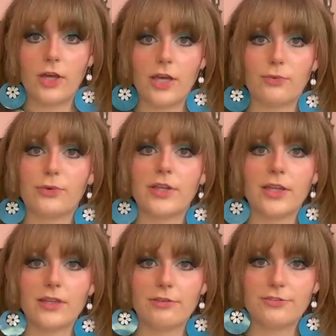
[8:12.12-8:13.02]
It
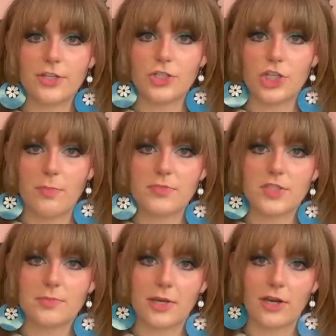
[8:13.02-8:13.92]
really lifted Jim's
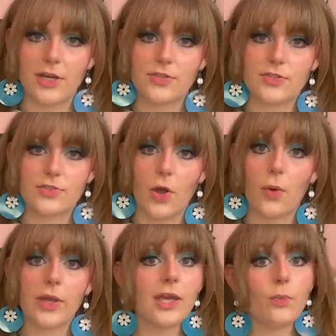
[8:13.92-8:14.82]
spirits,
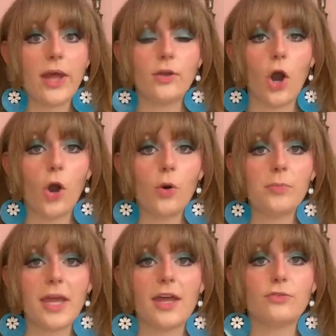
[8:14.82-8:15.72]
so he went
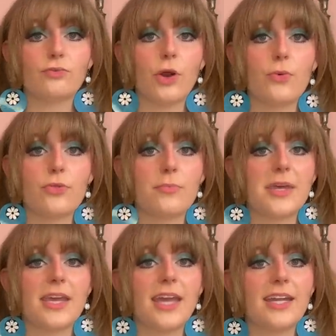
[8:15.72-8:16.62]
home and wrote the
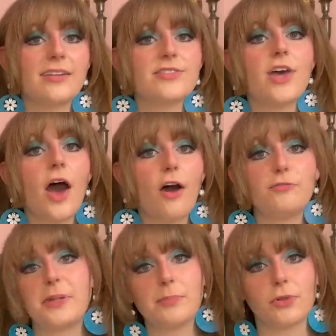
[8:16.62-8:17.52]
beginnings
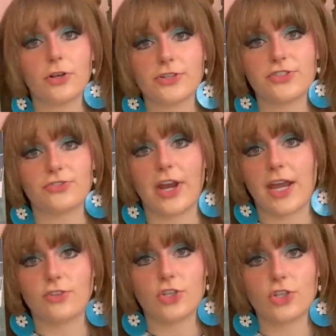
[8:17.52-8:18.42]
of People Are
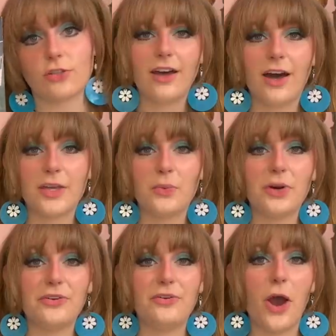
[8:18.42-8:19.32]
Strange. You
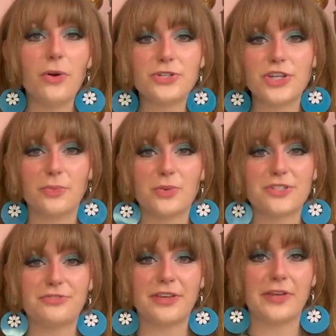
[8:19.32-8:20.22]
wouldn't know Jim
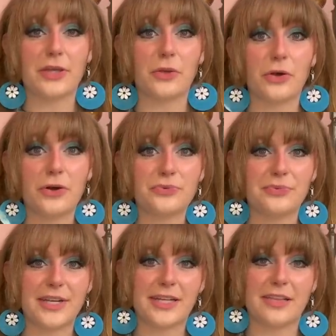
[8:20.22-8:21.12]
was feeling good
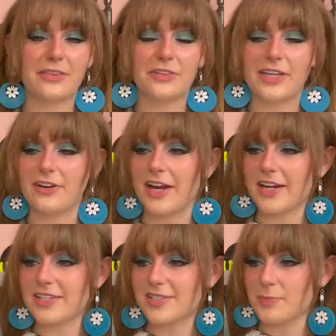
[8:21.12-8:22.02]
reading the
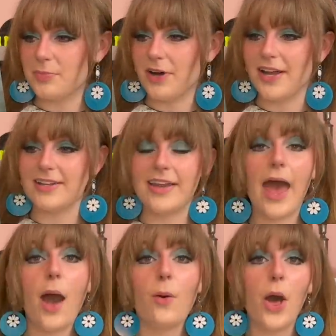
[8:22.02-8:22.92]
lyrics, but
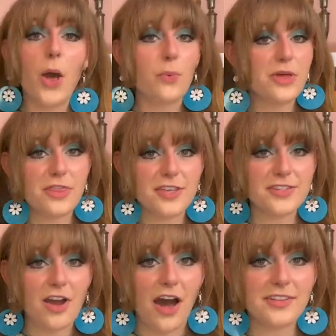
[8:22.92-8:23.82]
now, with
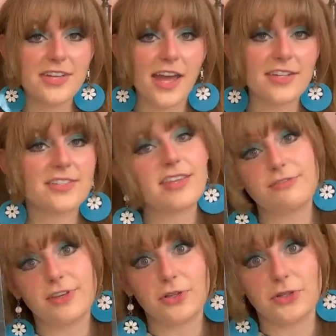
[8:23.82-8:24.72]
this context, they
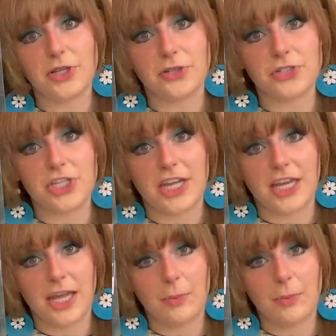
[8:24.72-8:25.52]
feel a little cheeky.